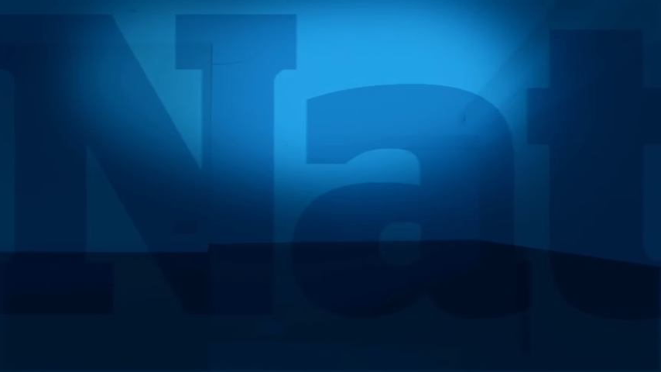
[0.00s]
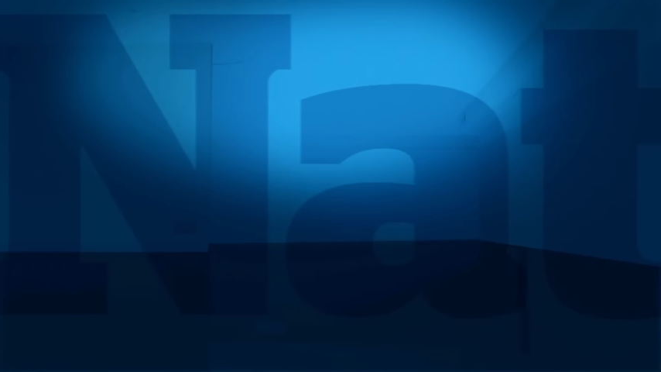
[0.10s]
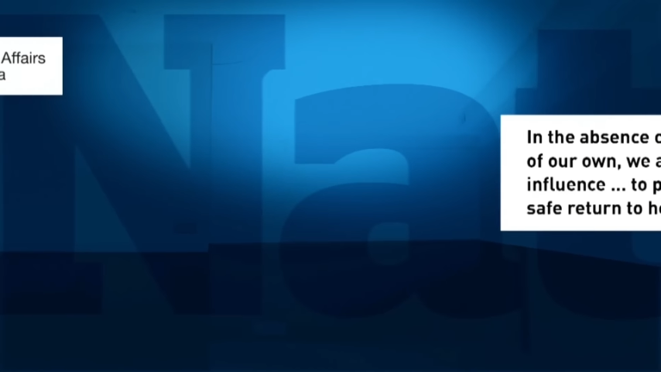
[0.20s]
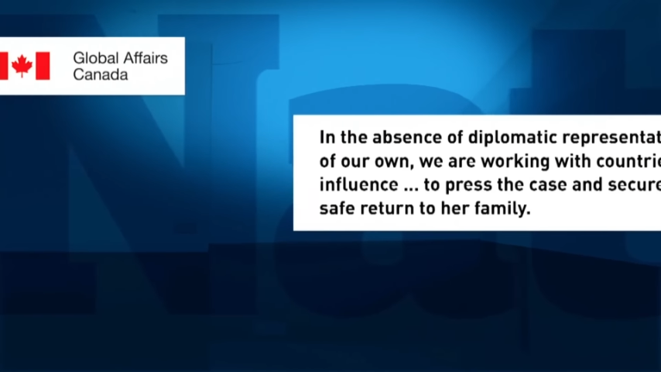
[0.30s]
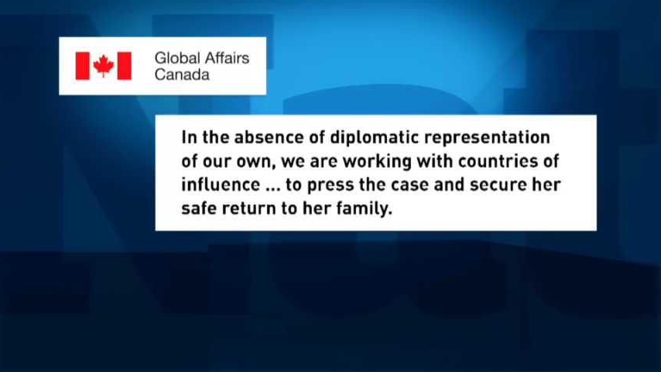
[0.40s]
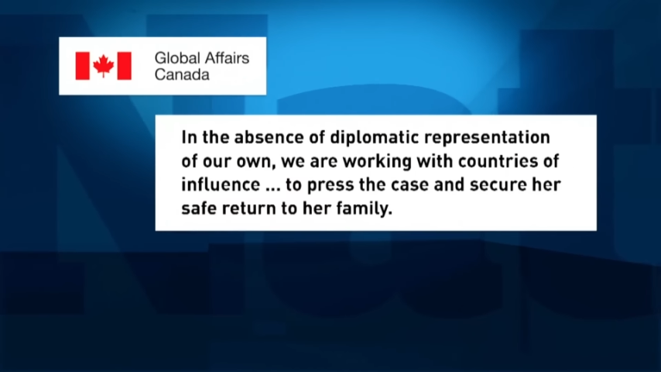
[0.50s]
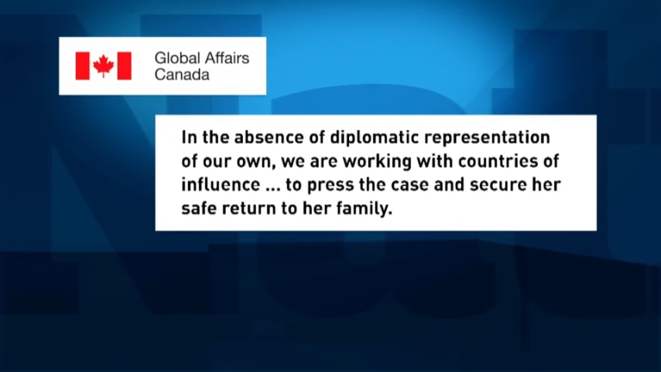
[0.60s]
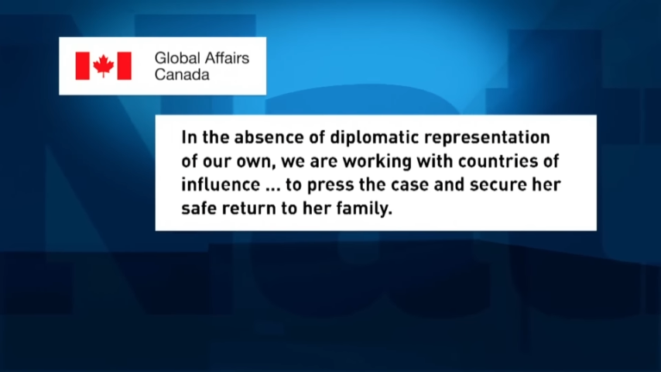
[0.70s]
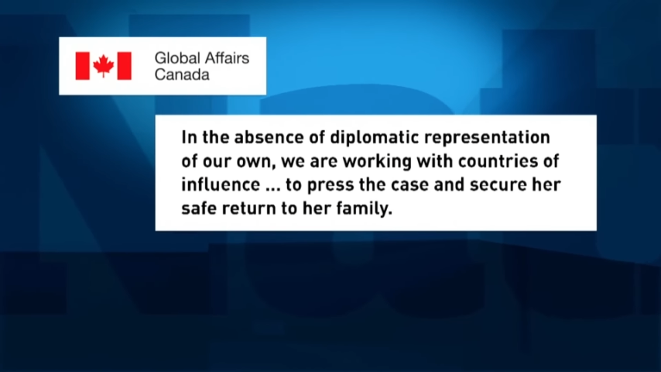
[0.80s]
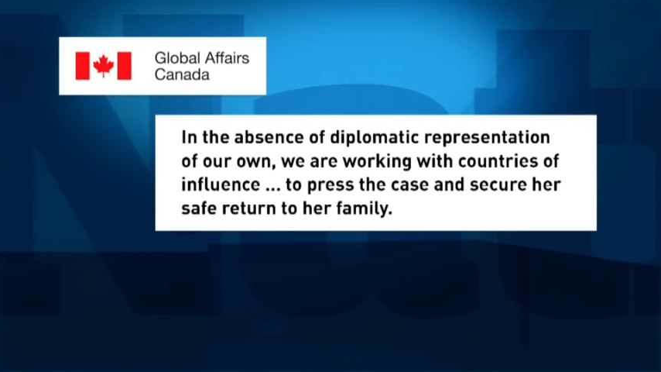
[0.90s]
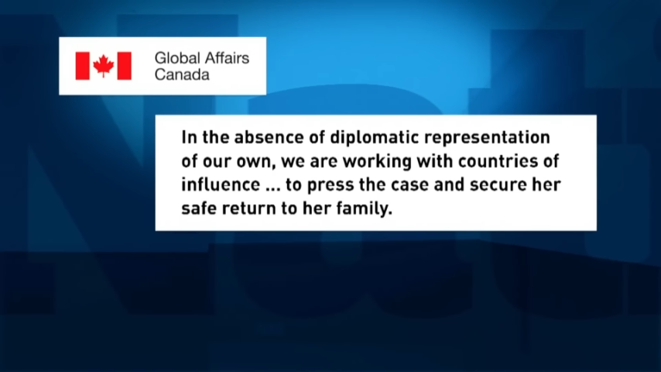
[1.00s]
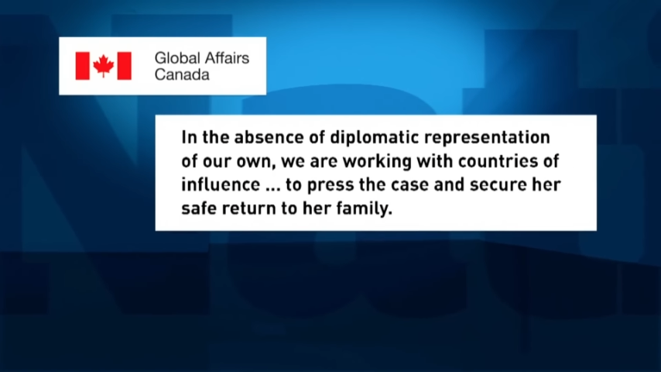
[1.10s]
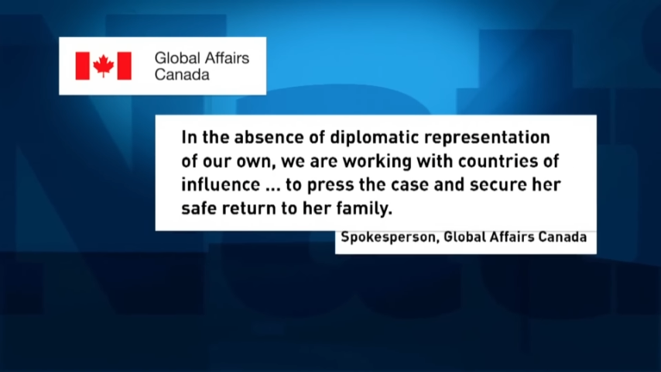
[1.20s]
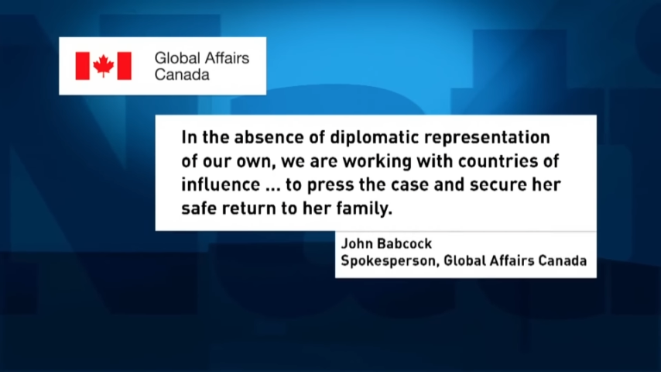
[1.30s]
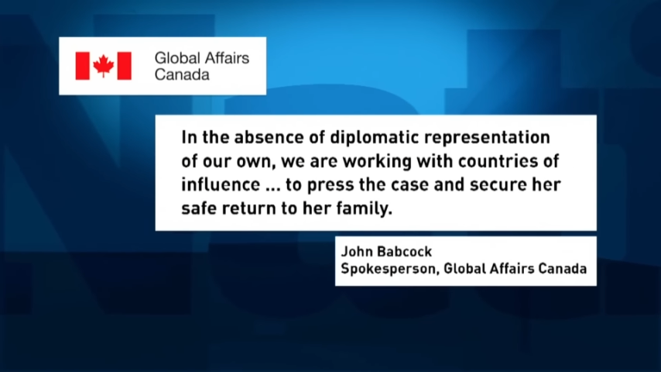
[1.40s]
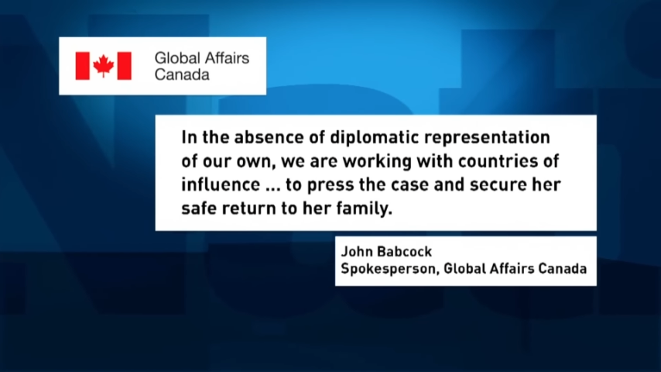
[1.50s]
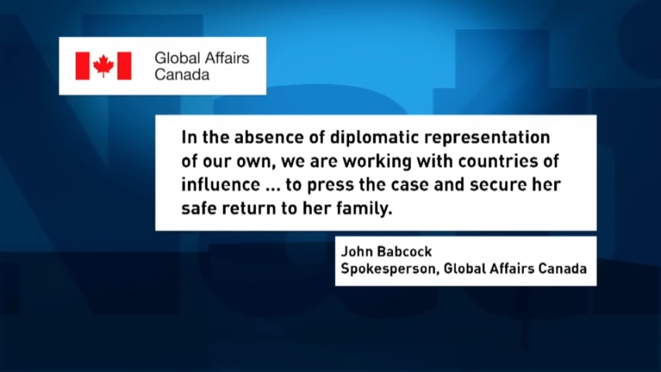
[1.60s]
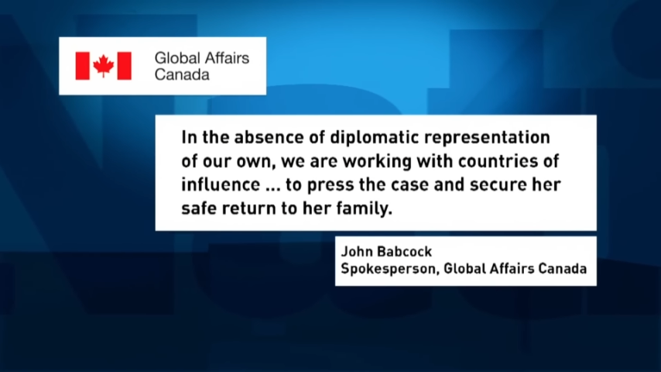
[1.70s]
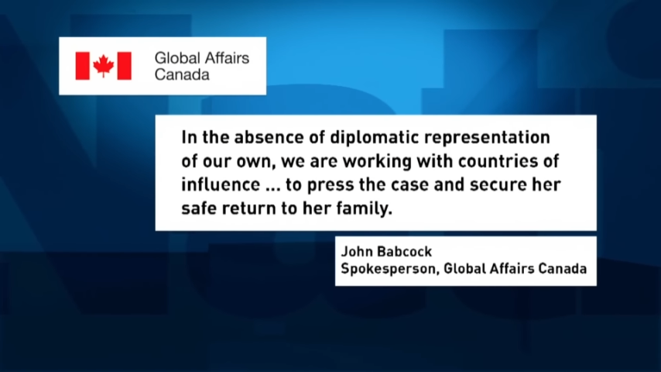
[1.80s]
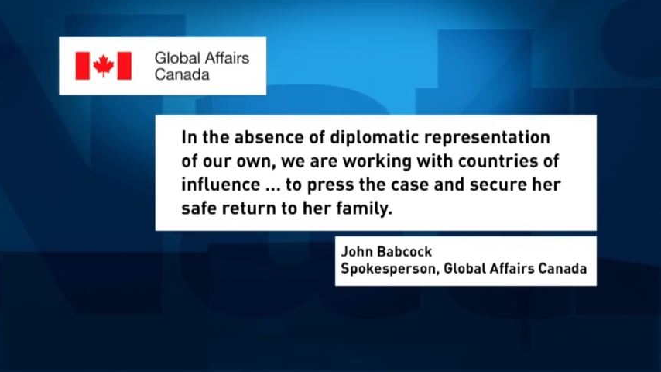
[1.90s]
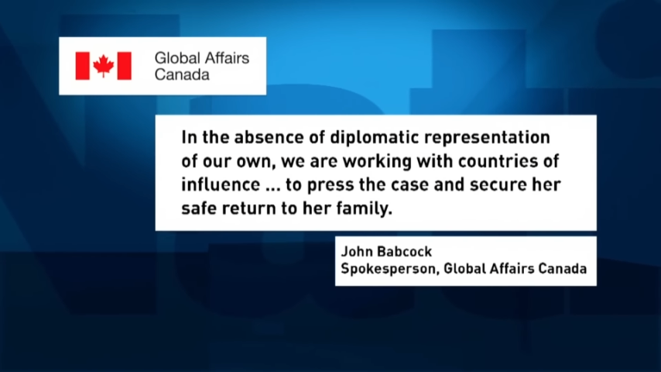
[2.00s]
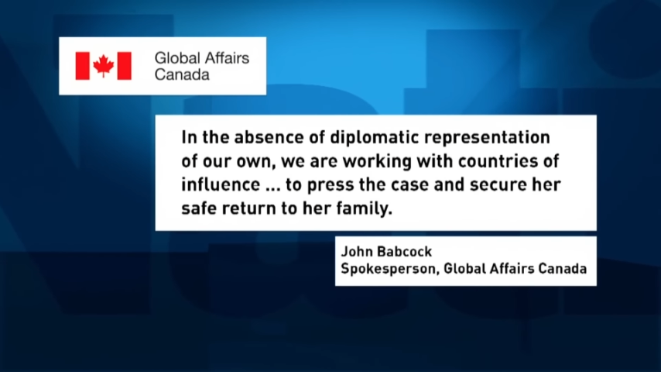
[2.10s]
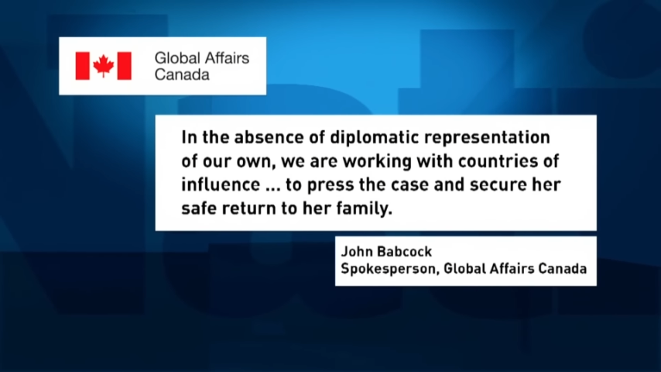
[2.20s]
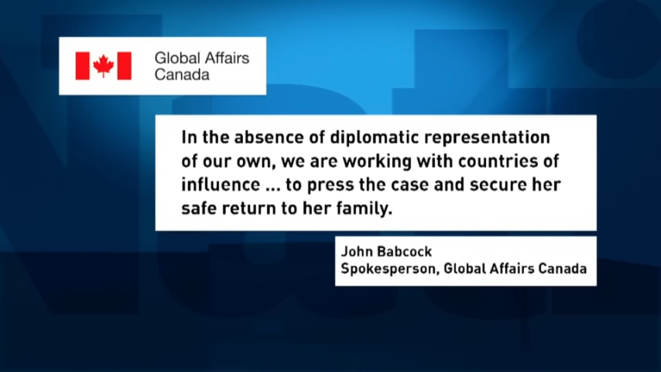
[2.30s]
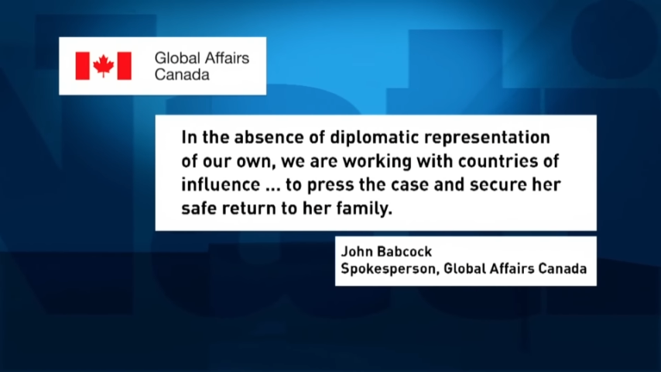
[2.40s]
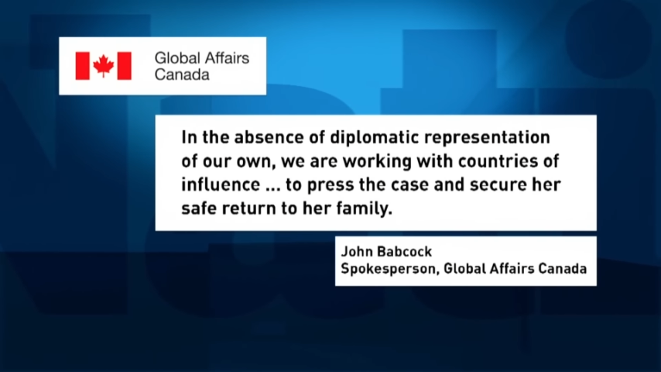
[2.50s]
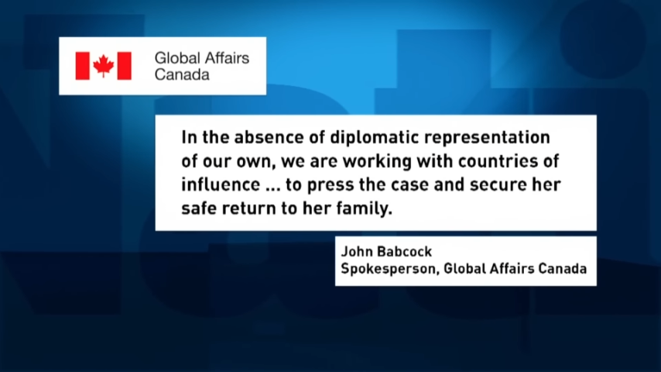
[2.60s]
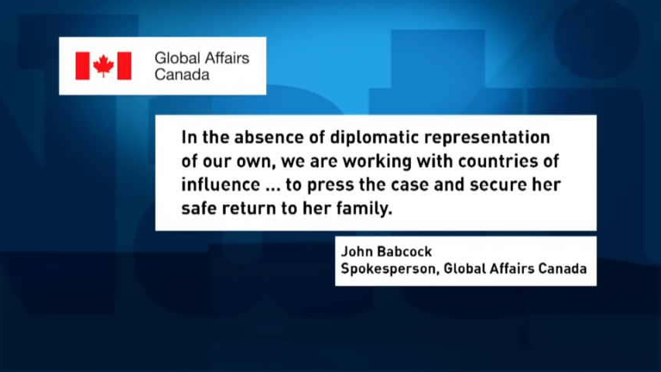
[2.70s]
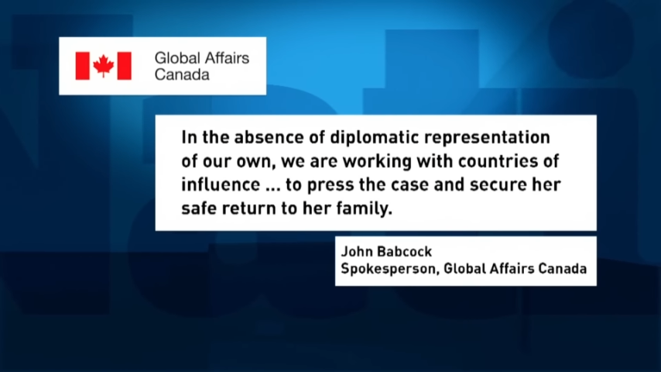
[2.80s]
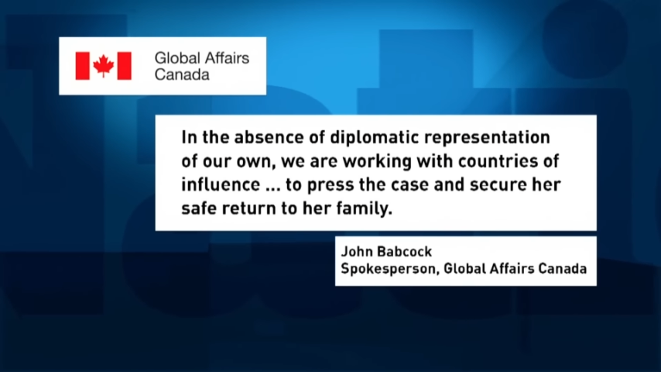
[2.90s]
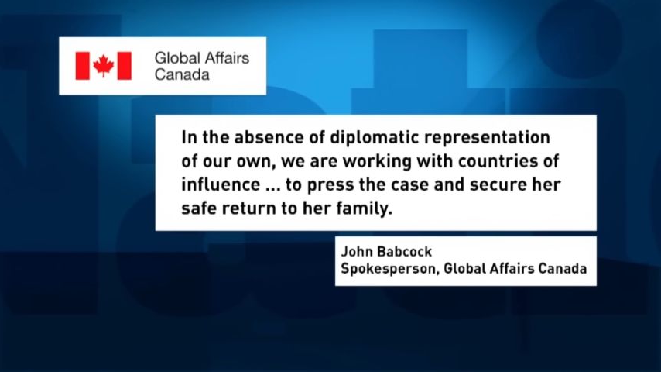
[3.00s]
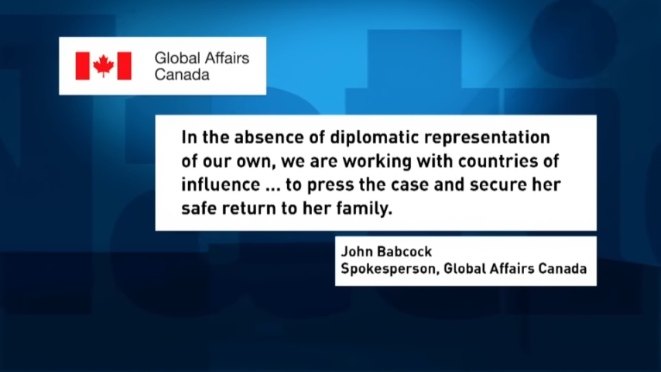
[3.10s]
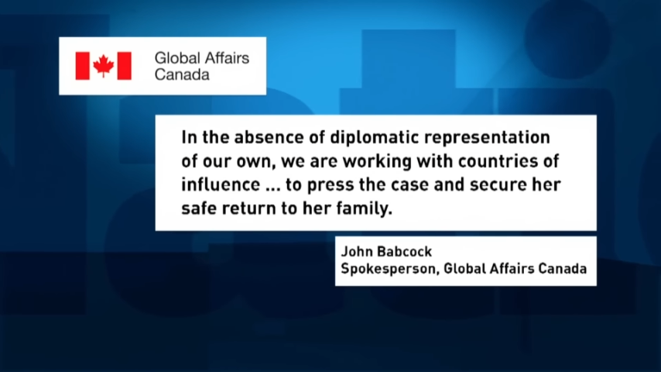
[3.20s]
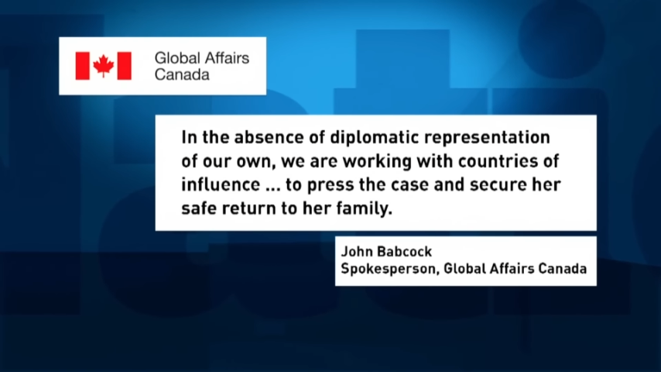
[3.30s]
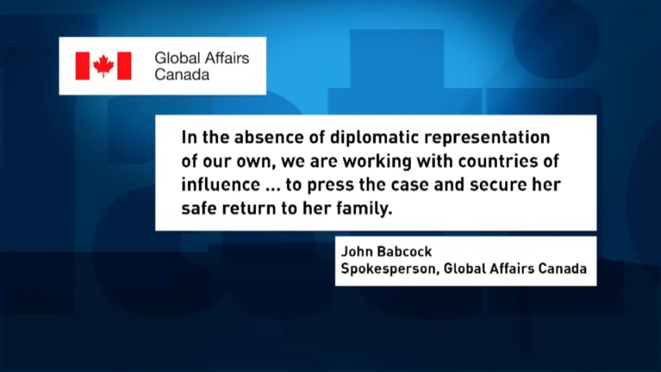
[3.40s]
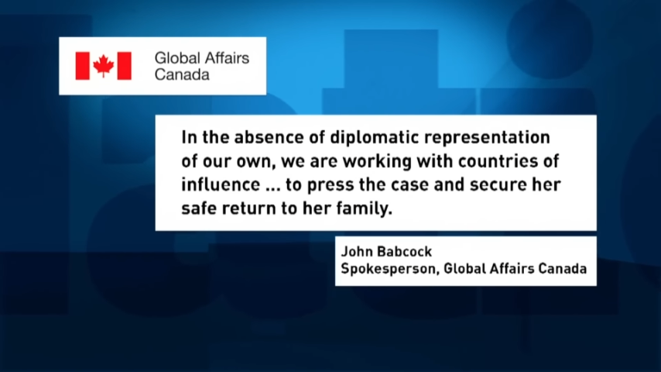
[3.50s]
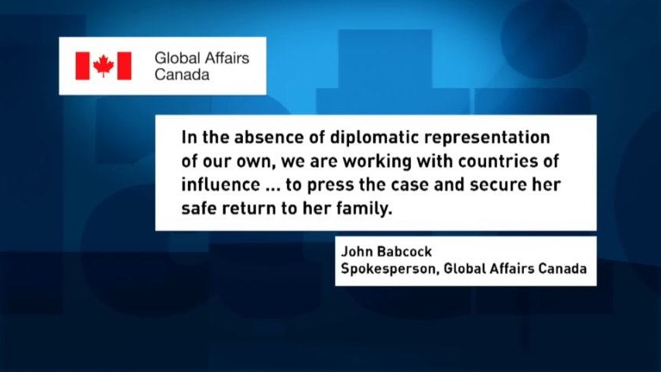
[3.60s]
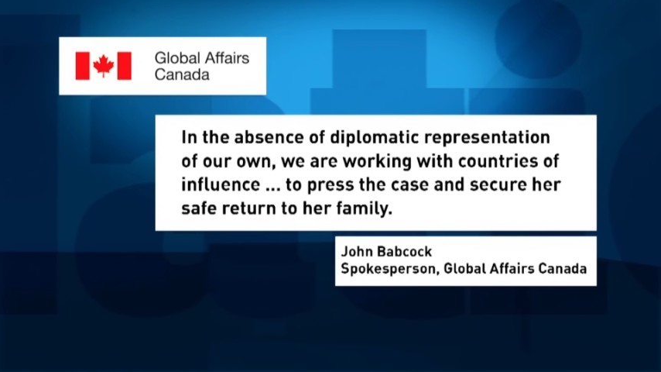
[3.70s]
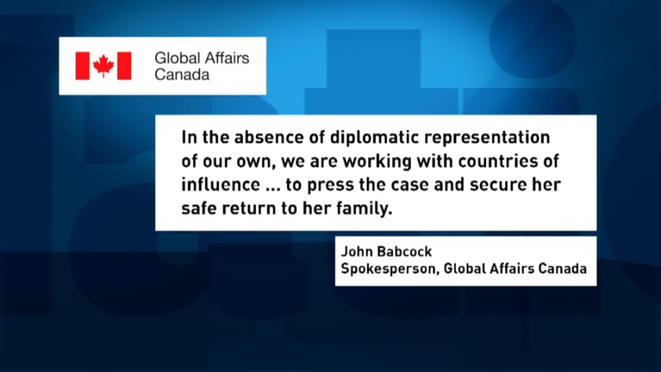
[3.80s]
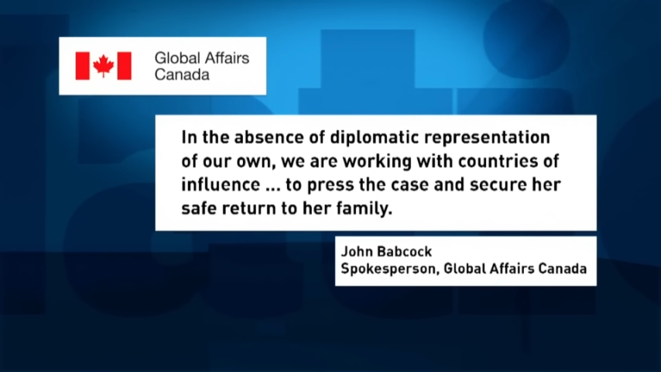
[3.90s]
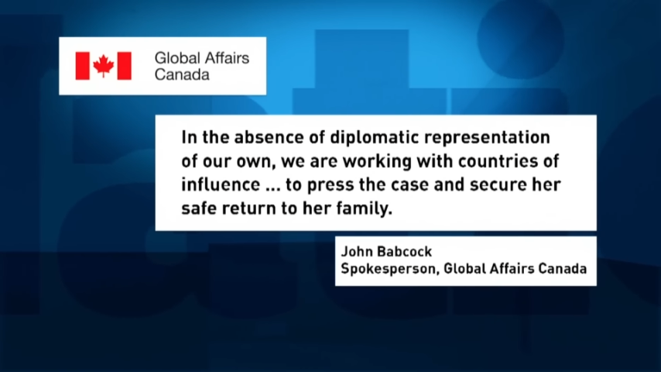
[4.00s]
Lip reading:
No face is visible, so there are no lips to read.